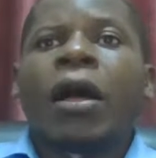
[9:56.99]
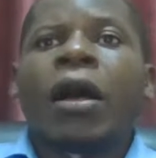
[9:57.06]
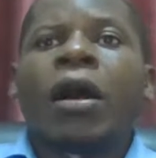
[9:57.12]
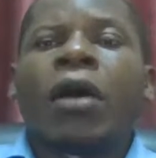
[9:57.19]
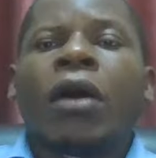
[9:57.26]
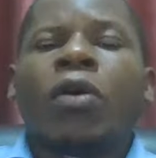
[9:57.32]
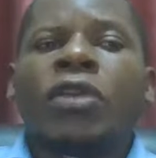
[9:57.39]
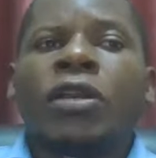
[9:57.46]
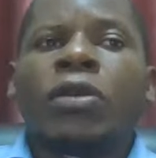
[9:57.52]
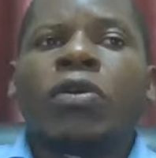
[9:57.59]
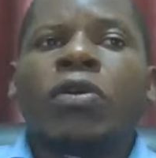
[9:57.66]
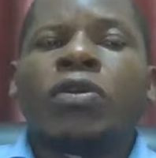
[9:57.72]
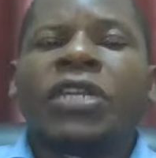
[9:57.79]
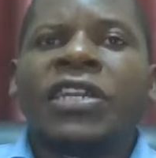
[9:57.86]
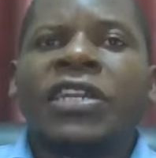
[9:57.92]

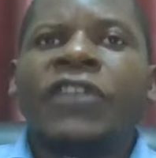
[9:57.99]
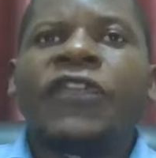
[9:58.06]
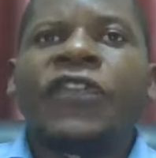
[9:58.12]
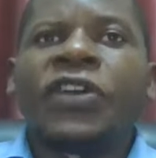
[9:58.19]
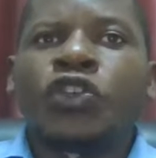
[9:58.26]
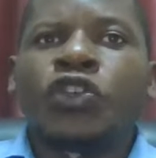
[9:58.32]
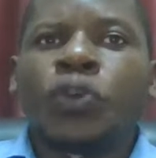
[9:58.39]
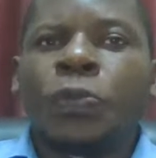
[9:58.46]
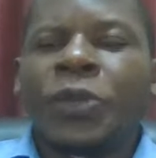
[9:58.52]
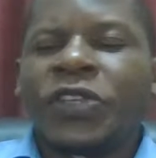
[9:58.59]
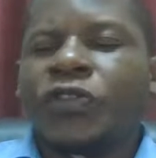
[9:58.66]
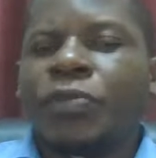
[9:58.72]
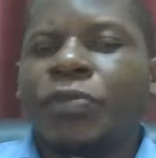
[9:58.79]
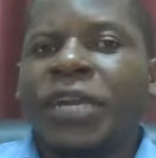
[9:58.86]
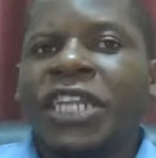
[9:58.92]
on the different
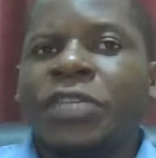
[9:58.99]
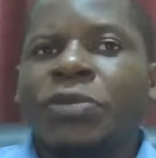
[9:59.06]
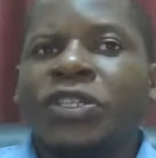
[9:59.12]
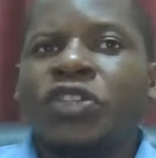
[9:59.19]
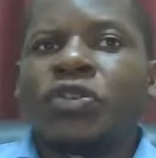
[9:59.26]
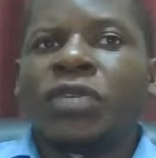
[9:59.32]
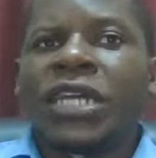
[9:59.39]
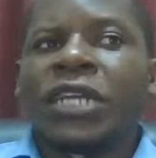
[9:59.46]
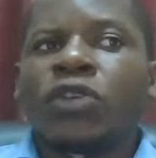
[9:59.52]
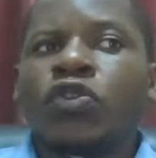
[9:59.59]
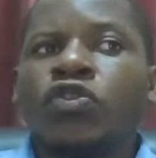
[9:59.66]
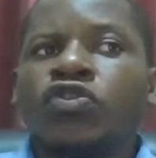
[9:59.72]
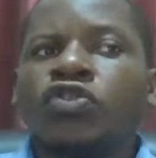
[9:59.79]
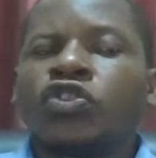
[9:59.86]
topics for management decision and control.